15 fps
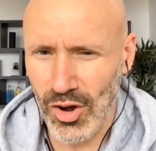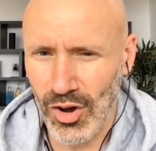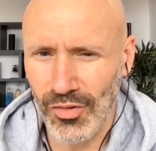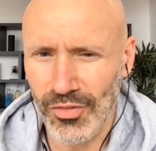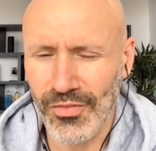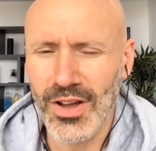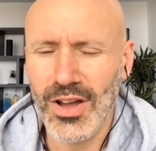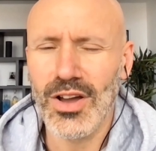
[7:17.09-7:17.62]

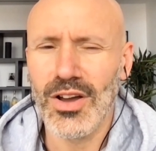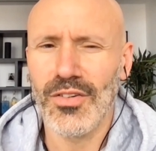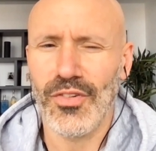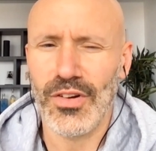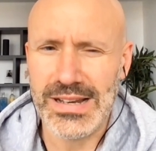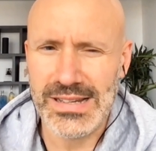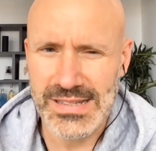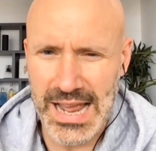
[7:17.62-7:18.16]
off
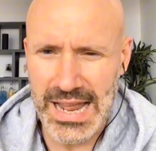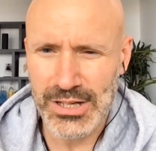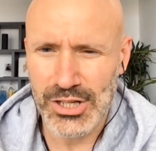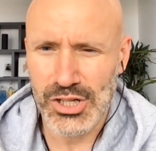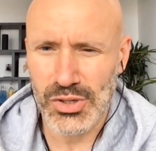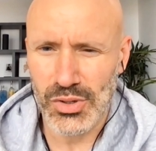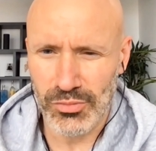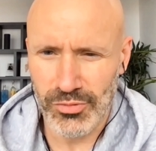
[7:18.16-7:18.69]
for
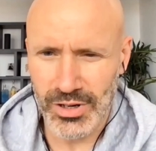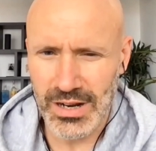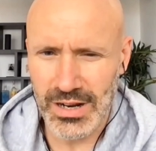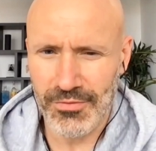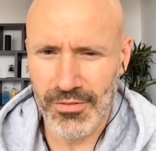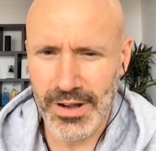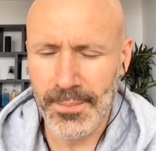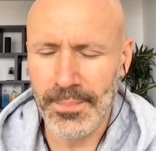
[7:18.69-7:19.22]
intentional
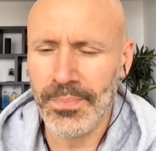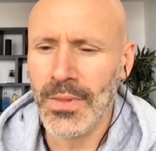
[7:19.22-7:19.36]
recovery,